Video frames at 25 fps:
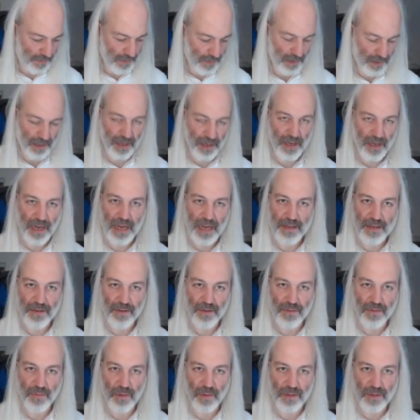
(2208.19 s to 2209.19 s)
Okay, I
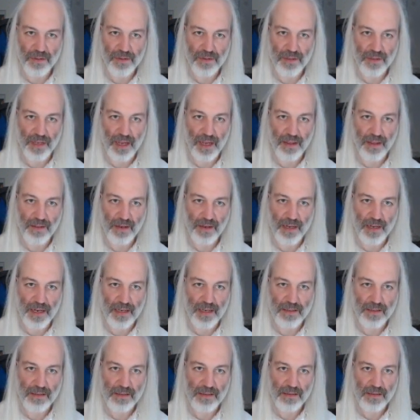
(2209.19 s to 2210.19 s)
don't want the other
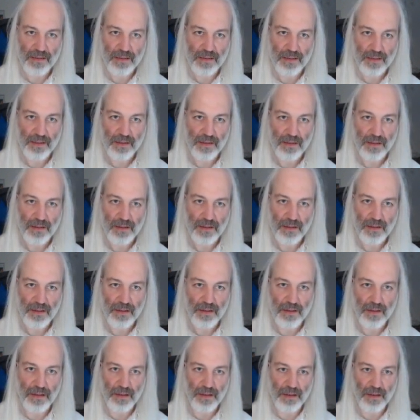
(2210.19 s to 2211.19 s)
guys
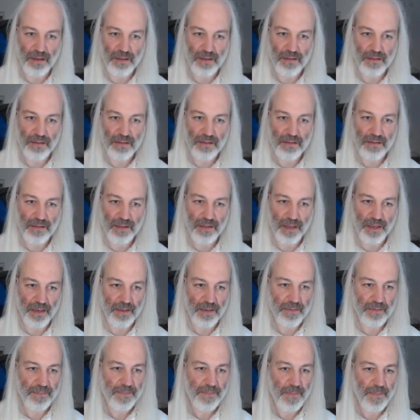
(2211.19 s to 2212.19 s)
here,
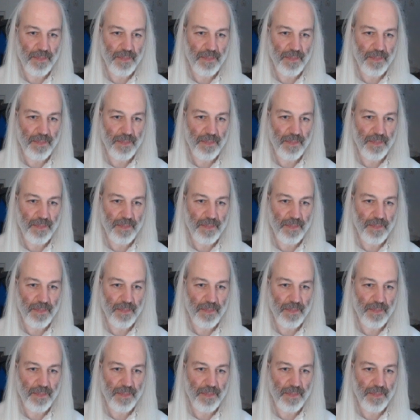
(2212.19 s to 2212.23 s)
there.